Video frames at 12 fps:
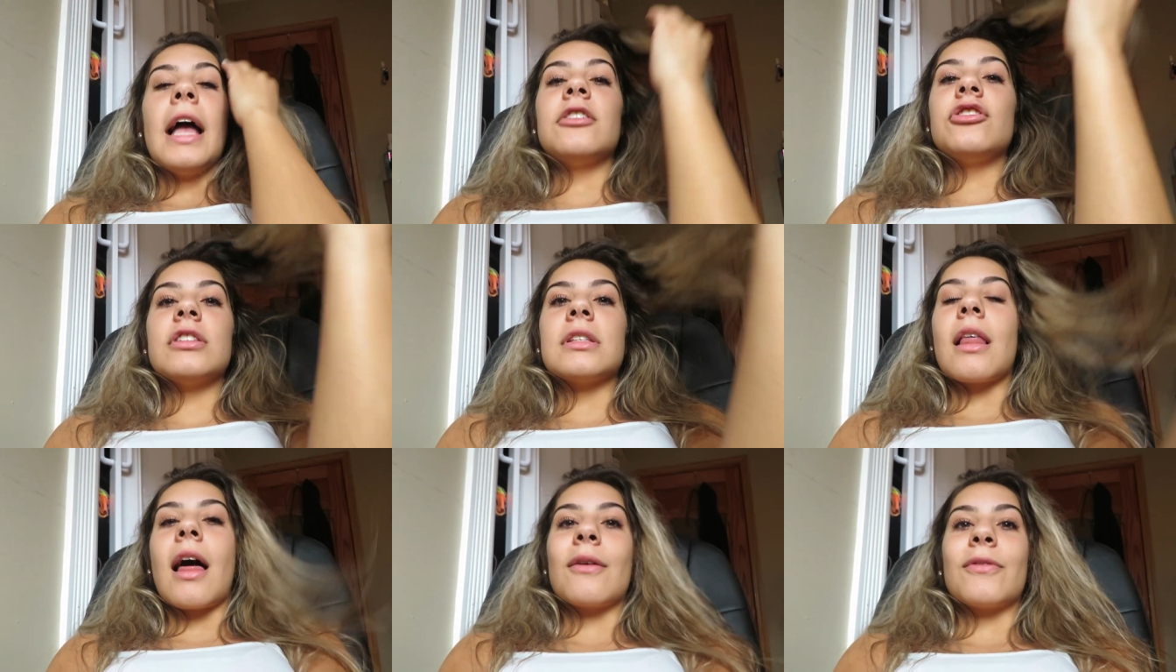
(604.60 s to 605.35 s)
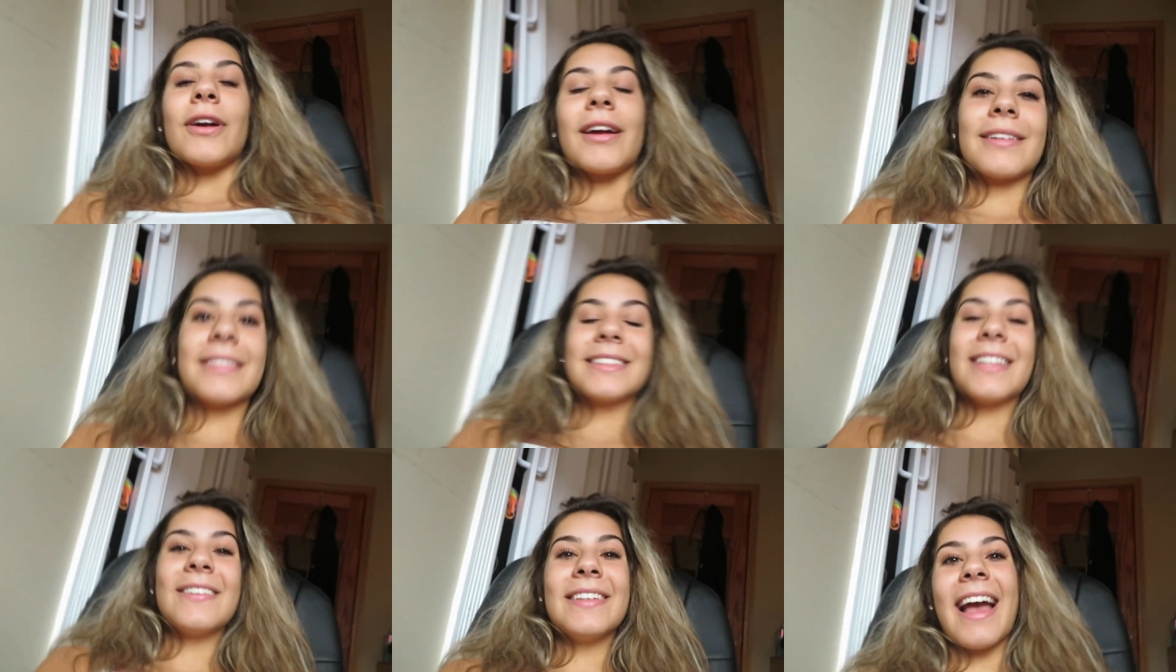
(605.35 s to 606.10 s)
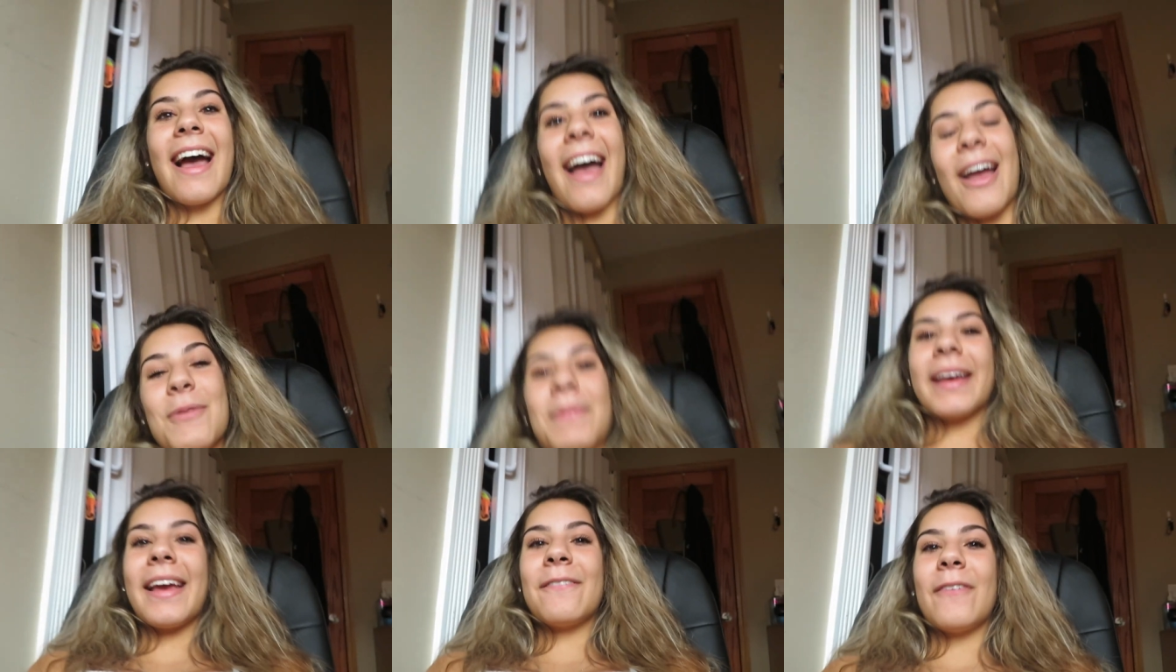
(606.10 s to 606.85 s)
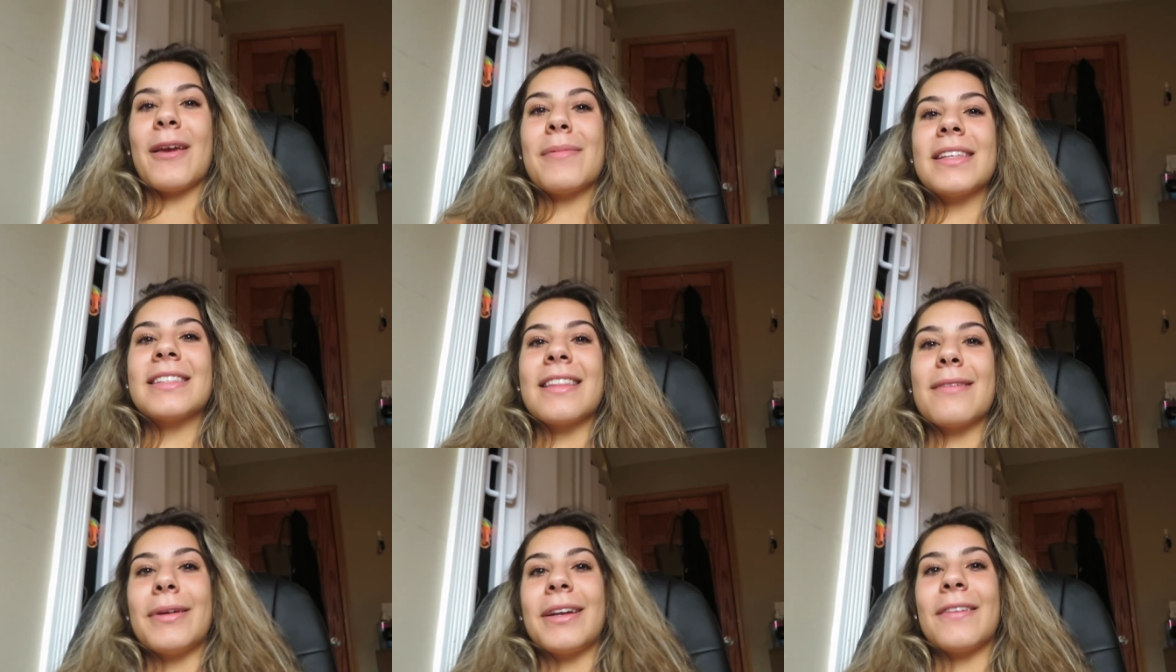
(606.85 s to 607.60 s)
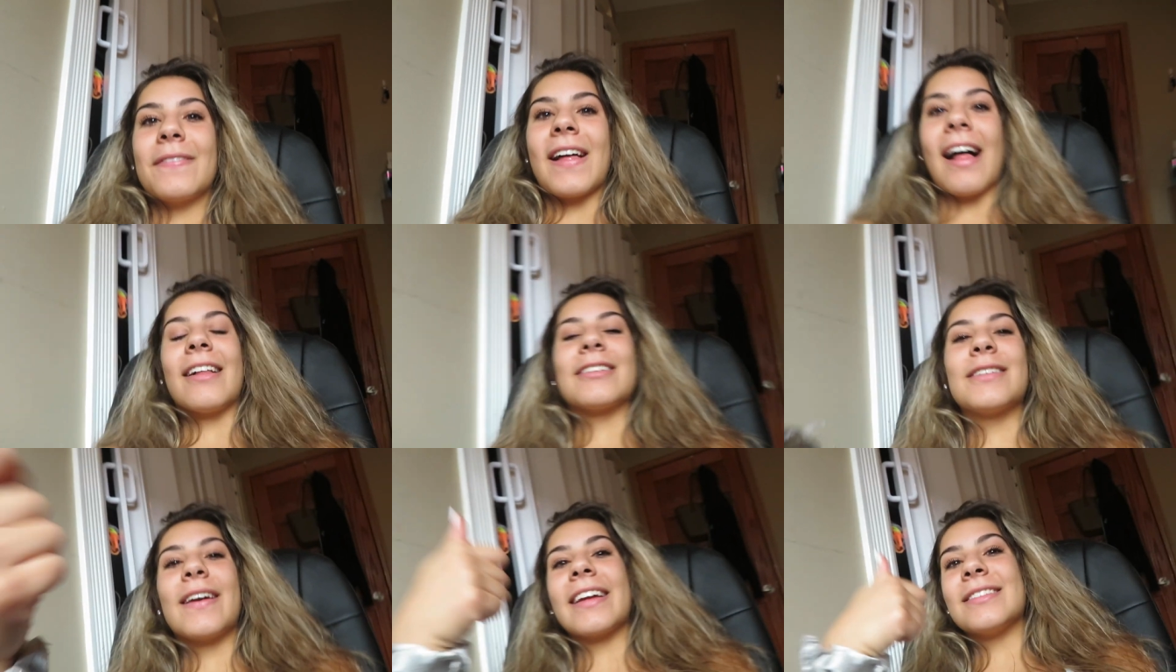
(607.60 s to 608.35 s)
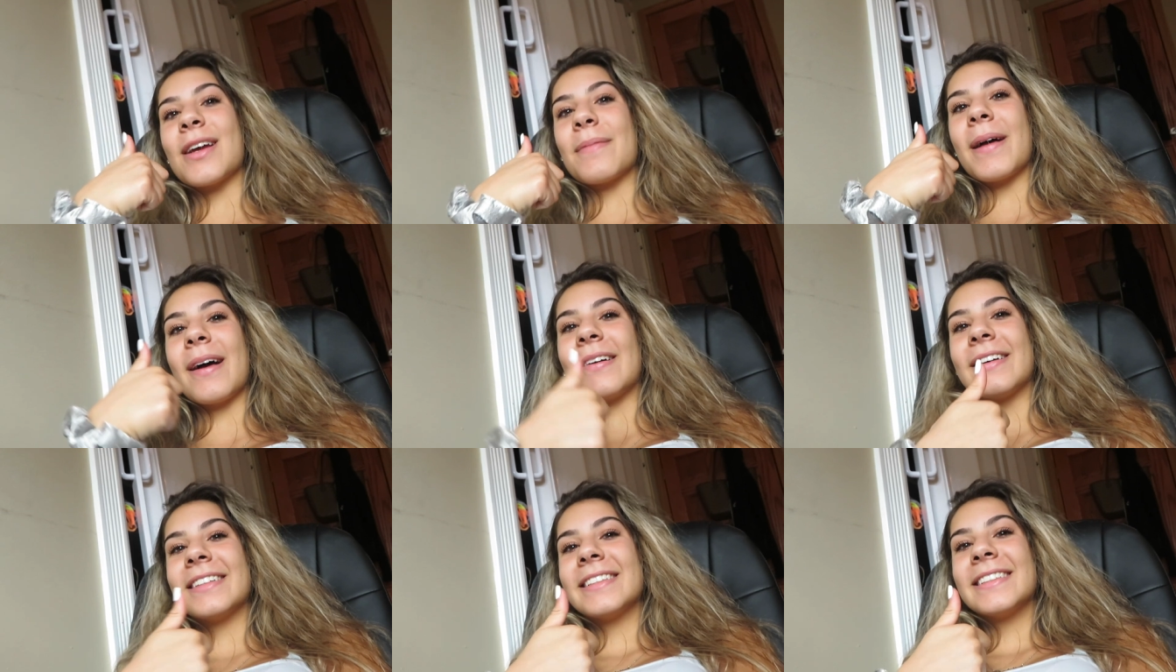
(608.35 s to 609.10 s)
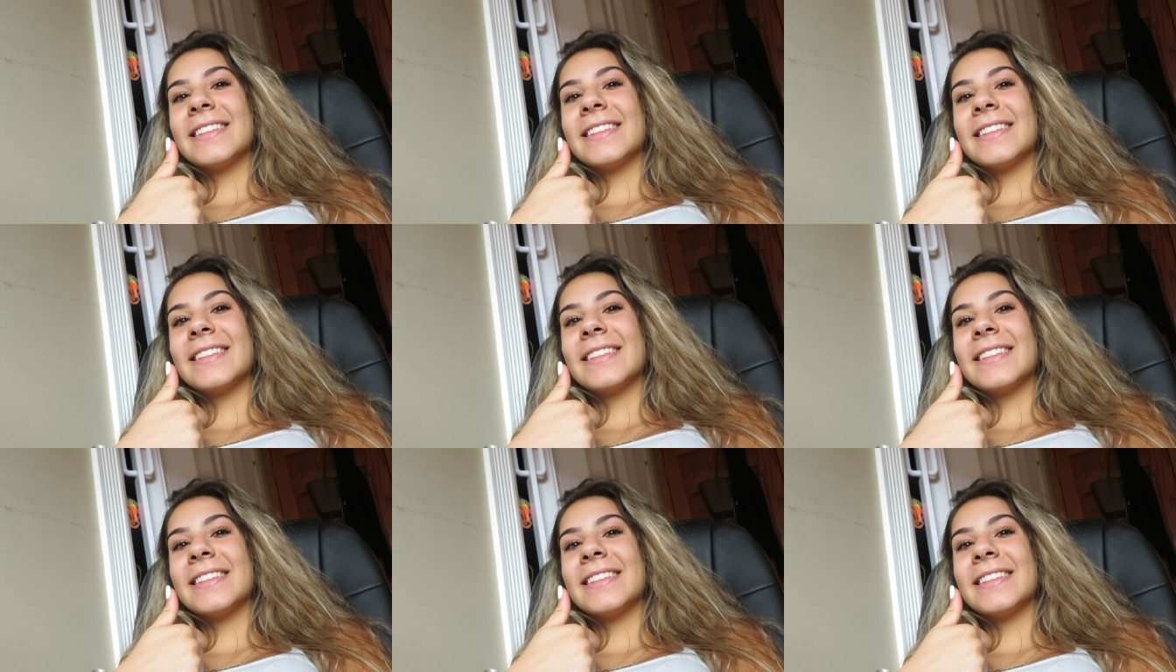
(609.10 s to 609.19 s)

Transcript: it's just a lot of work so yeah i hope i get famous in the middle of college so i can drop out